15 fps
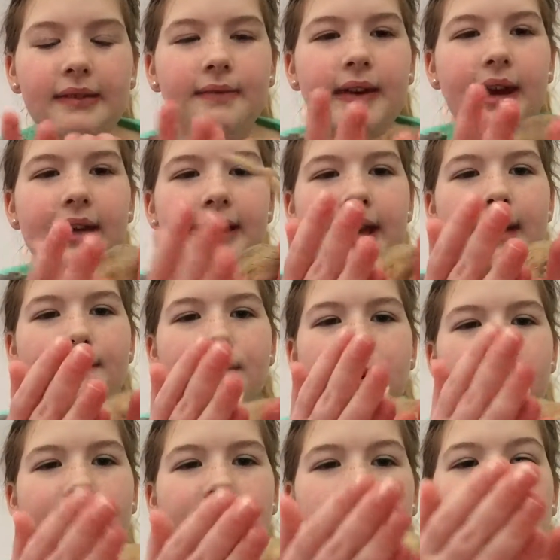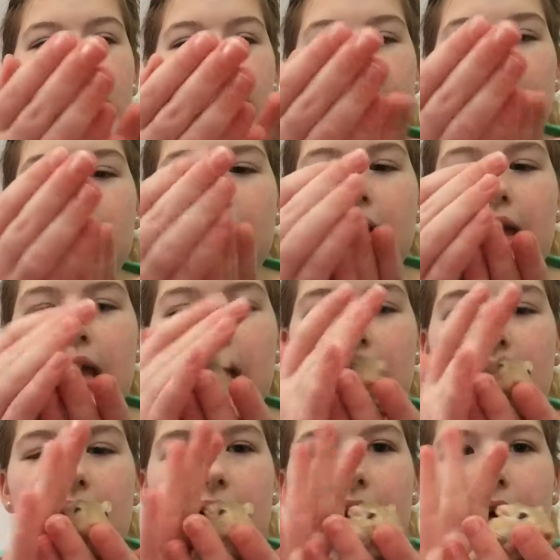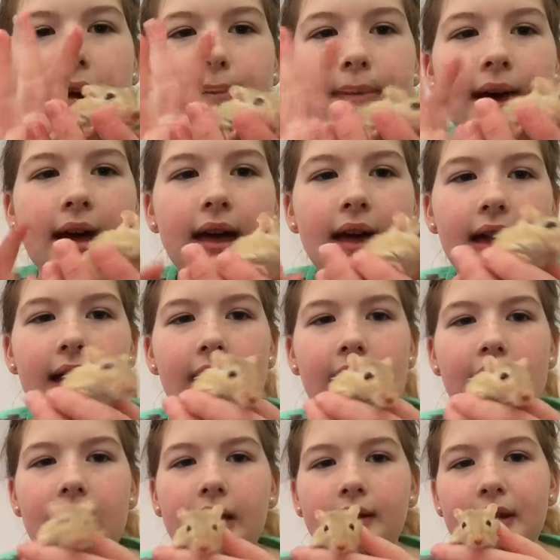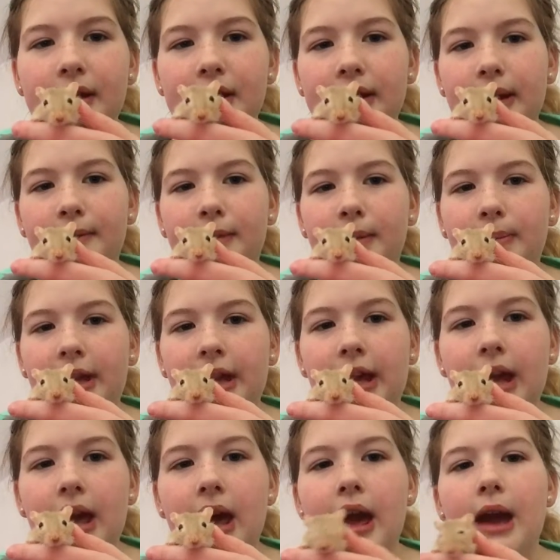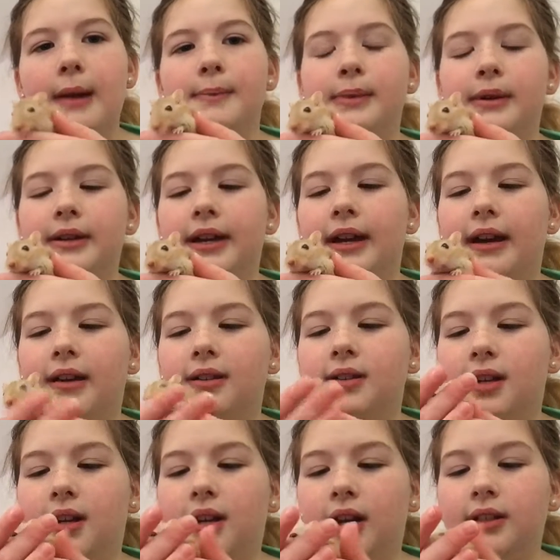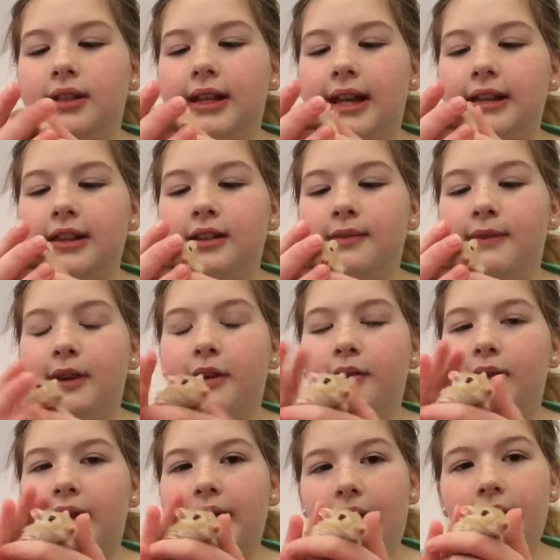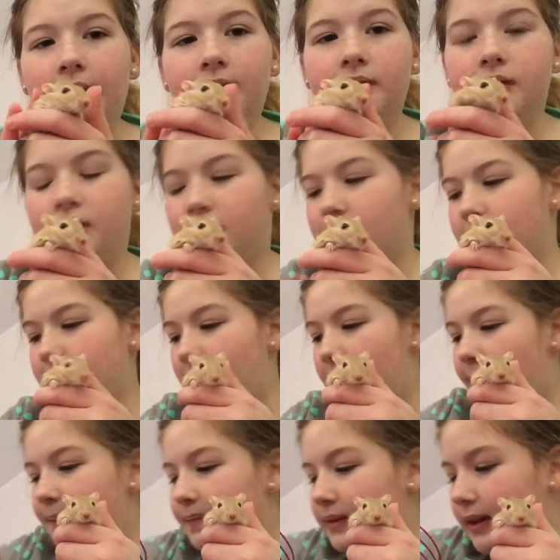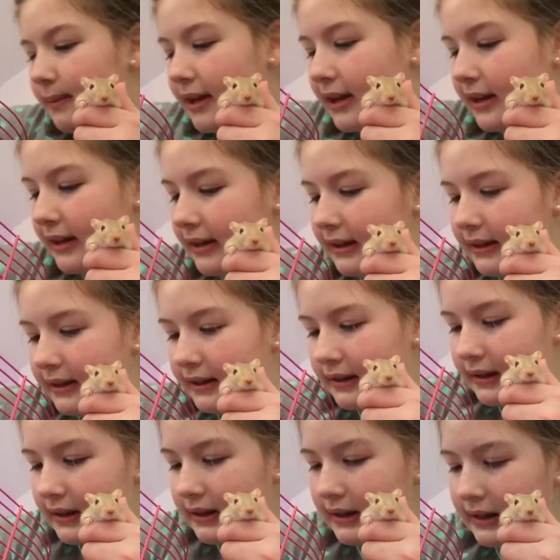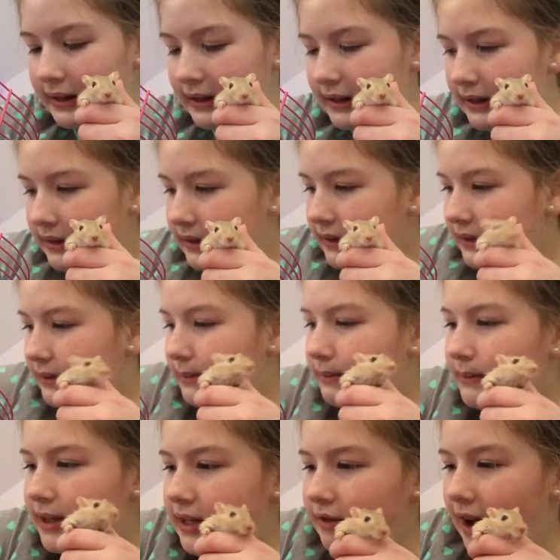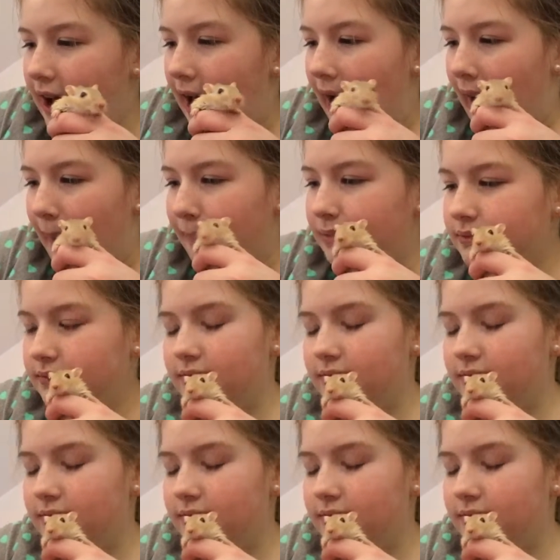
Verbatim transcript: You can't escape from me. Uh-huh. Uh-huh. You can't escape from me. But okay, guys. Uh, I'm going to end this video right now. So, yeah. Let me... Let me grab...